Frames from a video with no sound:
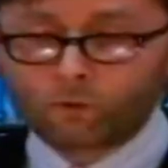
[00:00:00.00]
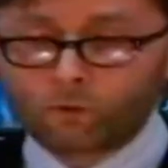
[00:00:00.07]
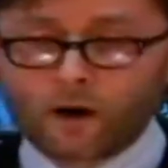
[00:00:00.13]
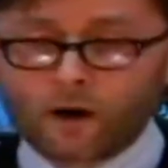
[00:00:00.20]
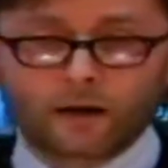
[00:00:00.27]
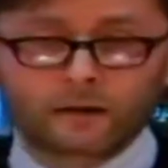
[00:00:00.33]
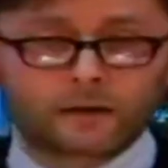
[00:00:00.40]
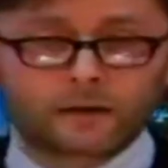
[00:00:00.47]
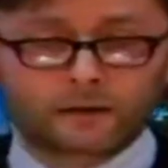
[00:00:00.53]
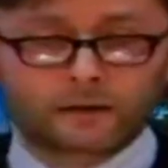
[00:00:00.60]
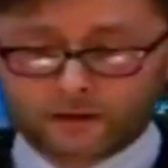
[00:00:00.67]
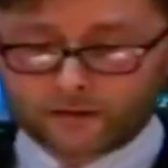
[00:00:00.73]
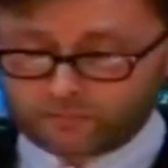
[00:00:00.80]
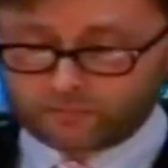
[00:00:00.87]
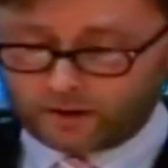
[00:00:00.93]
Several
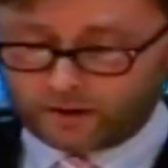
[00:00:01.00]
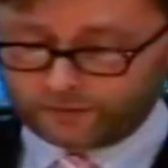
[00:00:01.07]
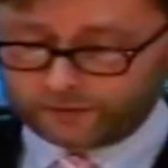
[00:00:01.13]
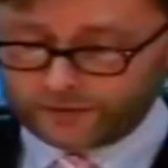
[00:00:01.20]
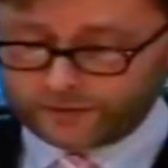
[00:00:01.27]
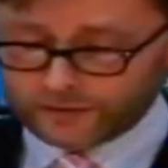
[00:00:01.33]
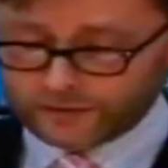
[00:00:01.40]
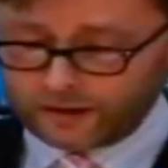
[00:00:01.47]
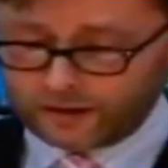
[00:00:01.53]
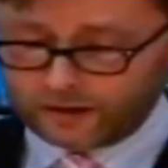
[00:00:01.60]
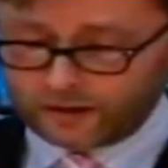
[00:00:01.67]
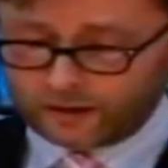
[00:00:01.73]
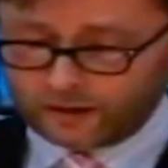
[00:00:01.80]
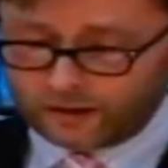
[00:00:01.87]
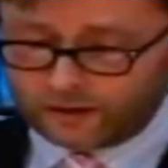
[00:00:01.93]
Jesuit scholars
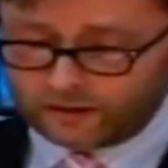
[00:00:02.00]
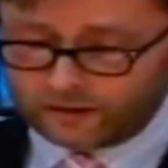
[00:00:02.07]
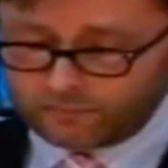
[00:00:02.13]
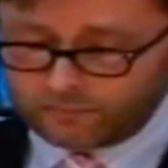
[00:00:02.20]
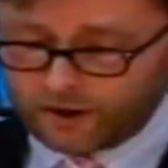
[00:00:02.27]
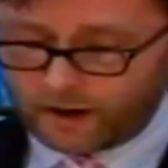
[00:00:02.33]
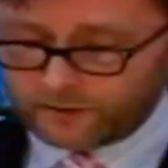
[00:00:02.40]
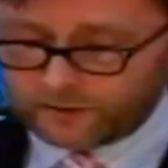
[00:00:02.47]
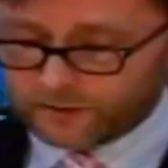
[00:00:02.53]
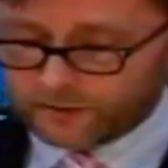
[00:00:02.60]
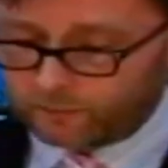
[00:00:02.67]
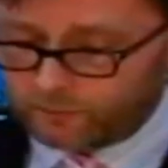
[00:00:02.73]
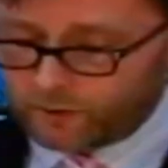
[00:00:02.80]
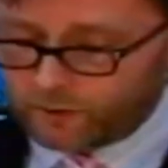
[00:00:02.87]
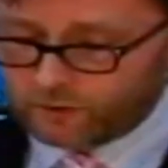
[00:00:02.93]
have recently
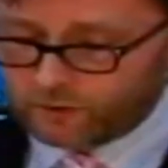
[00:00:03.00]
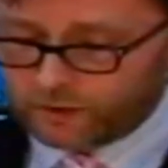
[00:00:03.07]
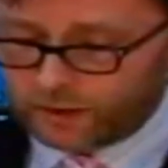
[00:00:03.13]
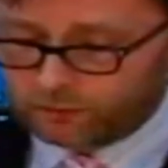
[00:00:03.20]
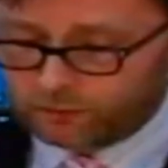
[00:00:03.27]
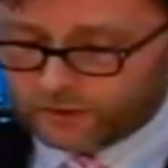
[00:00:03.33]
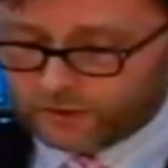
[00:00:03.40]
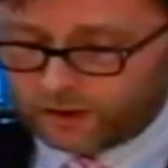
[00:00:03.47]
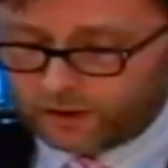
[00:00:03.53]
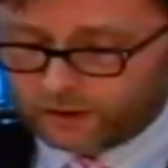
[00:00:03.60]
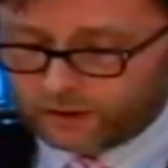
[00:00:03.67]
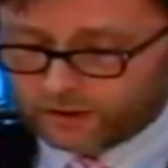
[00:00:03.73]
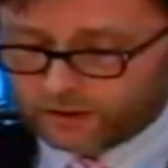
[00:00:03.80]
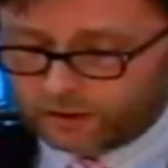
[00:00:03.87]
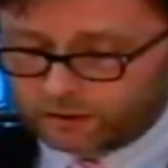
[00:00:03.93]
discussed this
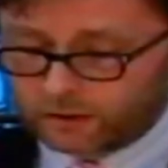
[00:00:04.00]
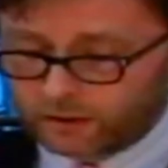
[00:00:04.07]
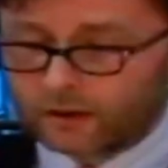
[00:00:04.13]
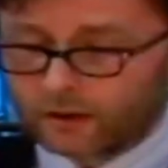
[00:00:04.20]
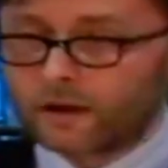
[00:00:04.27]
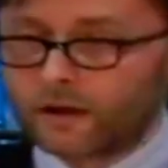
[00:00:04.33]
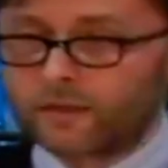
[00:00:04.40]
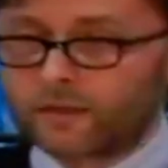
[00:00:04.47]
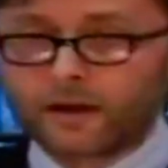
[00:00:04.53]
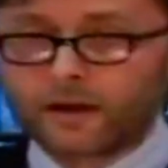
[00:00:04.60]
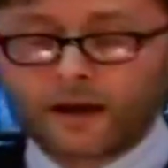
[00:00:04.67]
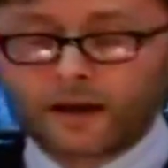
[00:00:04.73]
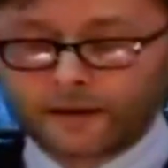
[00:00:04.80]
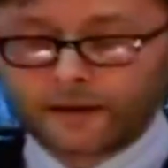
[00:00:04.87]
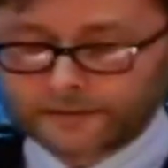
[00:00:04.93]
anti-Polanco campaign
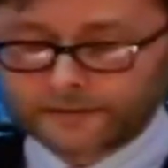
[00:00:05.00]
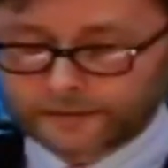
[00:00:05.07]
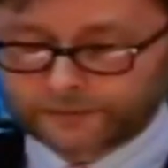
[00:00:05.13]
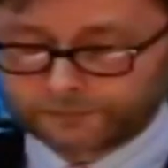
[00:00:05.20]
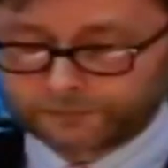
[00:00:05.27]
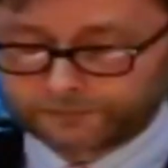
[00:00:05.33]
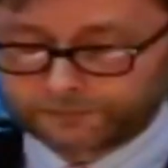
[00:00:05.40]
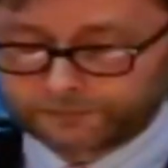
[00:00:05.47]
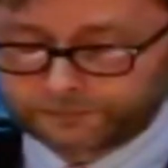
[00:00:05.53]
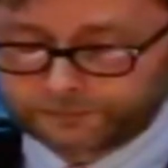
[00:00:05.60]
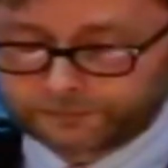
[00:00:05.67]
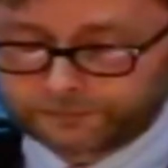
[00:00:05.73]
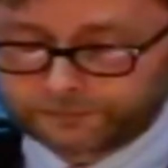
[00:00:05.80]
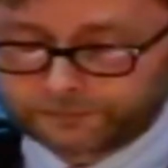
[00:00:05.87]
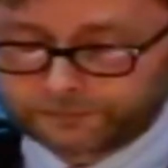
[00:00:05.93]
more critically.
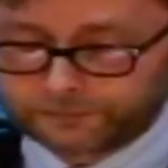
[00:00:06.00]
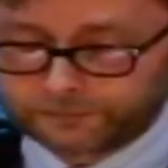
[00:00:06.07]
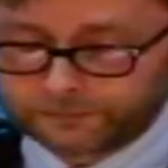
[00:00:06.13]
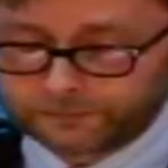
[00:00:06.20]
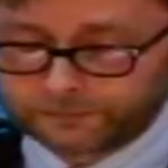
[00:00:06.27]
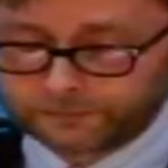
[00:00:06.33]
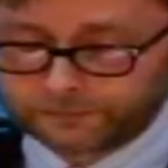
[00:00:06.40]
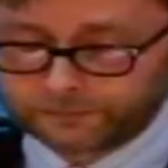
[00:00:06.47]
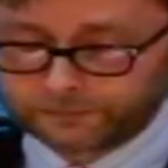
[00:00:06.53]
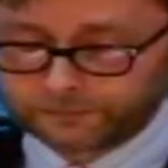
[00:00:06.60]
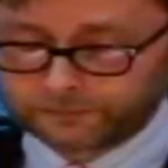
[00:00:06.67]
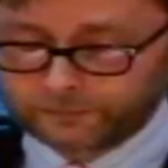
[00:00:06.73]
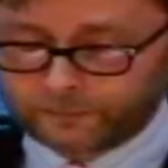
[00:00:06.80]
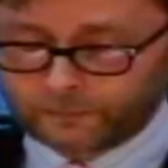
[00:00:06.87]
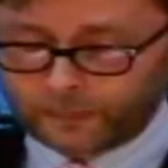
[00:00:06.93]

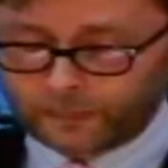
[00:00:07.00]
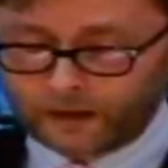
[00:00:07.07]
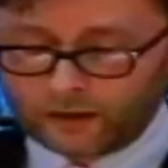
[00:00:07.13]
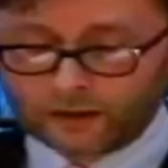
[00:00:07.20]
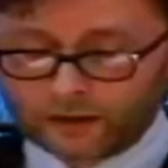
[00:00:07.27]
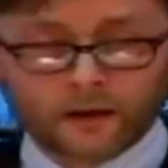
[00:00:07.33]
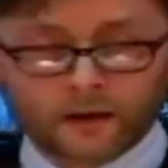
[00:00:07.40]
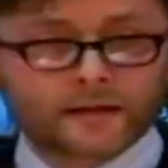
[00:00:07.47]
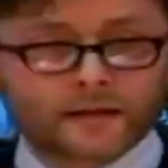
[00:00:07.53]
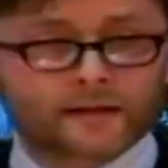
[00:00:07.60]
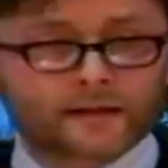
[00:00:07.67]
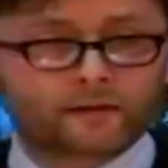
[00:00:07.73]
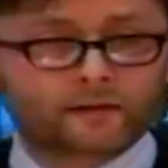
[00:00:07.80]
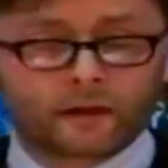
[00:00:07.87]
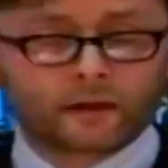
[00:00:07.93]
Some
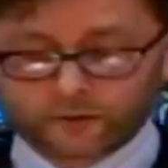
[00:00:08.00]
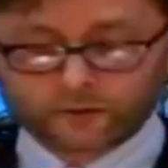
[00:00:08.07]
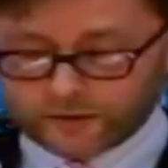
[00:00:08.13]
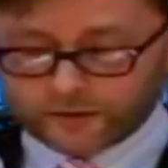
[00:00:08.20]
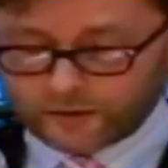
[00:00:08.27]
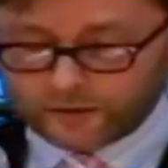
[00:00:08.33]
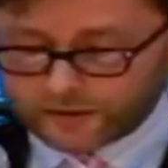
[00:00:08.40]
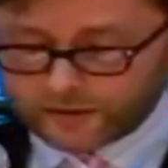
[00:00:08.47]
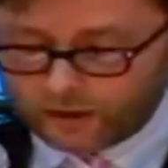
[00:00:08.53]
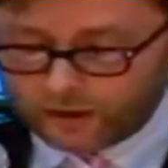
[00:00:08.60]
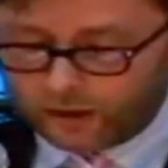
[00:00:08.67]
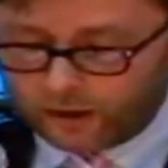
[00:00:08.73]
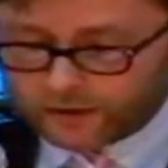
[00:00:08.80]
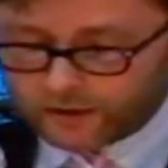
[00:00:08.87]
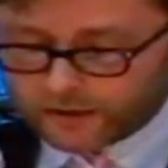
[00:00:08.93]
pointed out that the
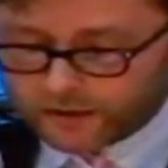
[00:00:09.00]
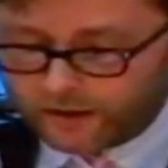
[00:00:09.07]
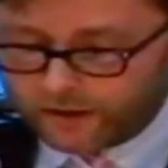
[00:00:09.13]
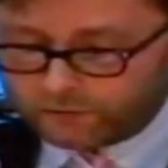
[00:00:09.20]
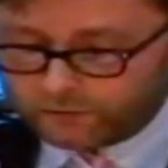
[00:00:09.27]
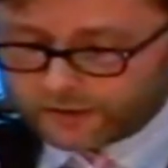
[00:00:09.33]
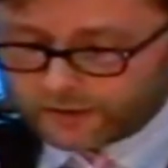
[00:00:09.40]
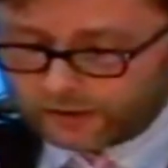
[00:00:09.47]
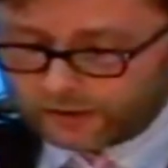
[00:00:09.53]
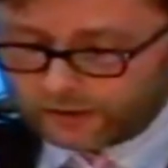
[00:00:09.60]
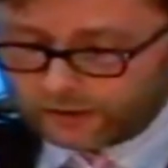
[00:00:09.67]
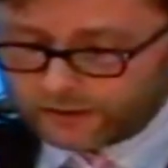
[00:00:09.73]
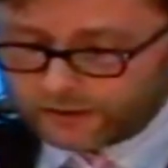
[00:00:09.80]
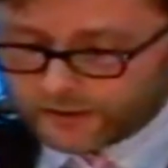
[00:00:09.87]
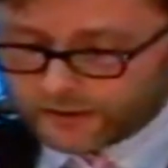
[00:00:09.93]
veiled
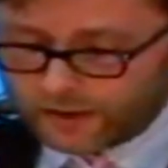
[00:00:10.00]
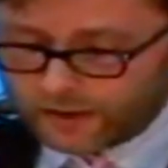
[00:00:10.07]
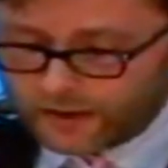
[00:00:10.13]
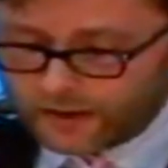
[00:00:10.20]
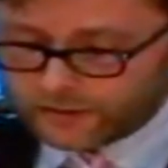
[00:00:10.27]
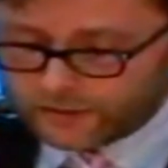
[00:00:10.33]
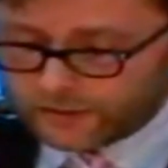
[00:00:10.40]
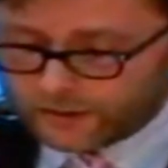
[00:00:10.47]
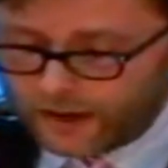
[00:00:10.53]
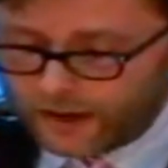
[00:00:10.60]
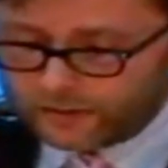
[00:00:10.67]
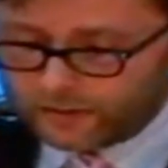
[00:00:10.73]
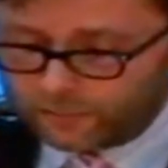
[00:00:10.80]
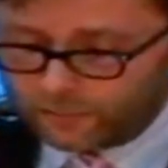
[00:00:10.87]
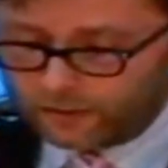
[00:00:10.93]
attacks against
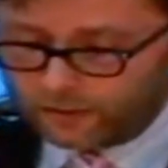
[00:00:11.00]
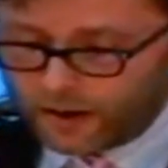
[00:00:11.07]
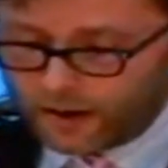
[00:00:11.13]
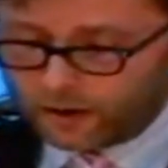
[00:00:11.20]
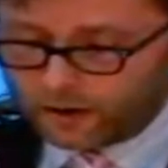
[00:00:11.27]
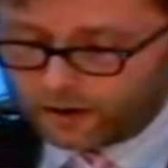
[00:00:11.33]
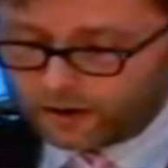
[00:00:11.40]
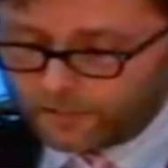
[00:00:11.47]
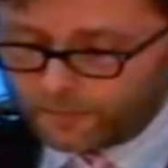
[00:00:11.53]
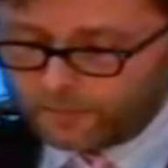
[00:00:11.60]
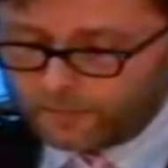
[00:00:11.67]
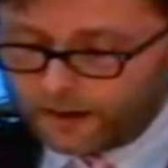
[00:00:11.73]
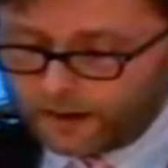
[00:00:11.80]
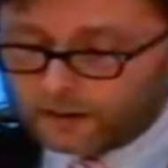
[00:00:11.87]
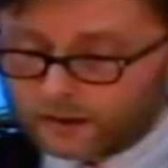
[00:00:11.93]
Polanco for his
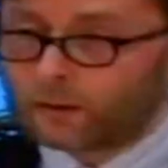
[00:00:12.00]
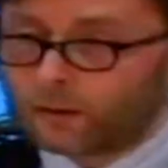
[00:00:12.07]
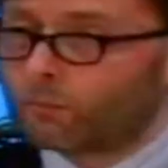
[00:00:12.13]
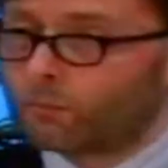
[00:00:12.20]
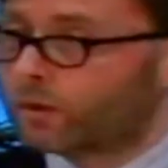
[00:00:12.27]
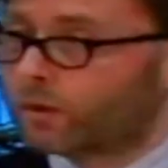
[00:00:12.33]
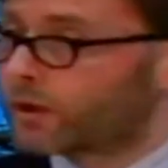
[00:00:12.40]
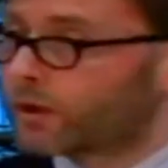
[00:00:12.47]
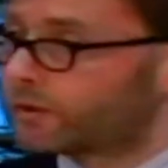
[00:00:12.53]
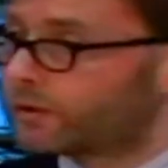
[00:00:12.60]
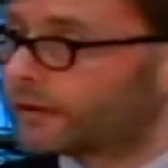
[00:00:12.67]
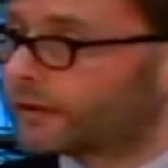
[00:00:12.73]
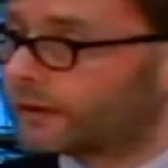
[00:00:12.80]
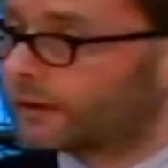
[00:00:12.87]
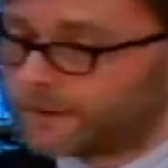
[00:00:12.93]
Judeo-Christian
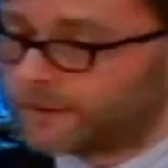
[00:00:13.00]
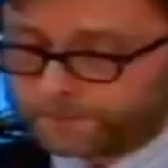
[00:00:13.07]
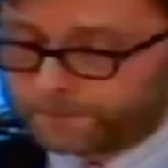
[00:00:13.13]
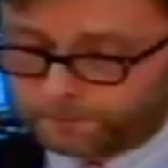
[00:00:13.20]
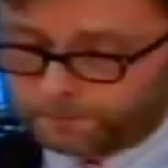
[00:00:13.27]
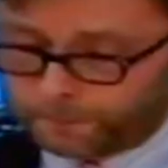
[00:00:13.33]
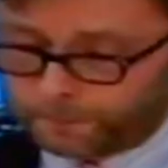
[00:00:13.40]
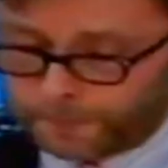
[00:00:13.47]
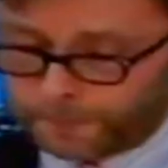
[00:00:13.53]
ancestors were